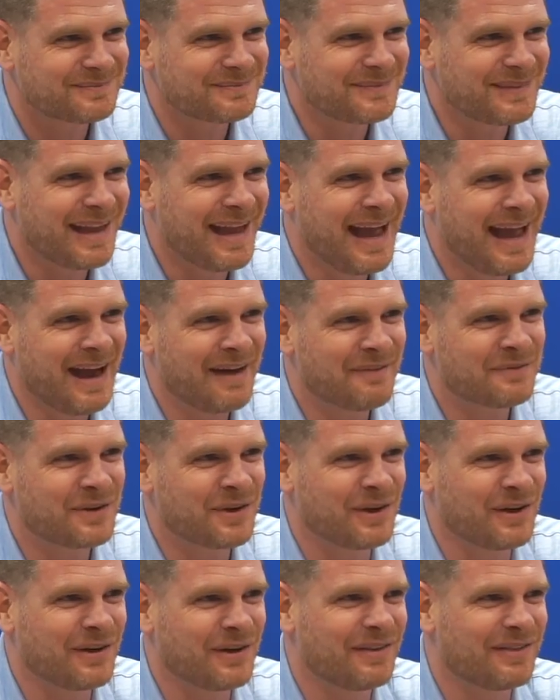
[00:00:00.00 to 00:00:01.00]

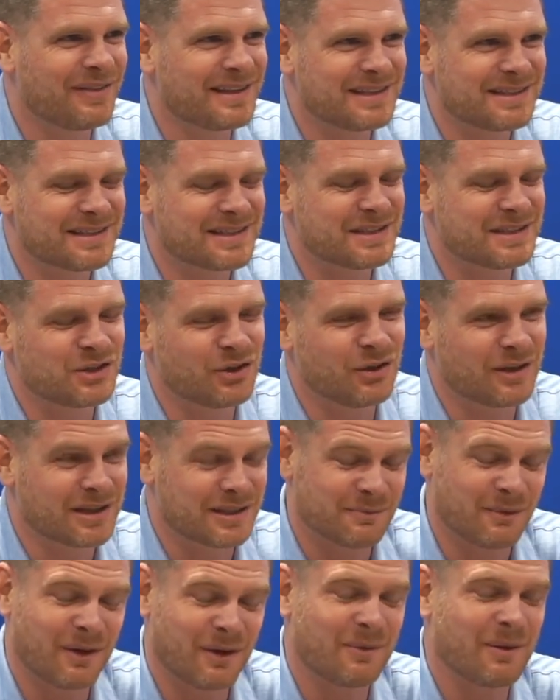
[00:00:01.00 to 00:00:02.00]
After the because
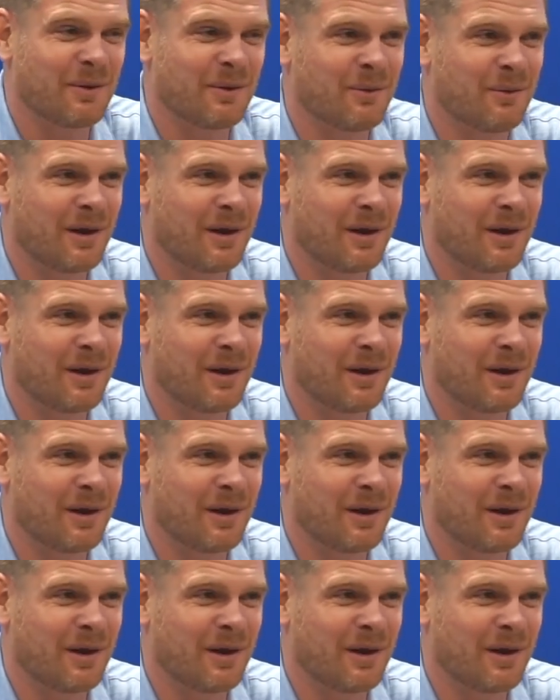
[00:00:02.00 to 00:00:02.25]
one of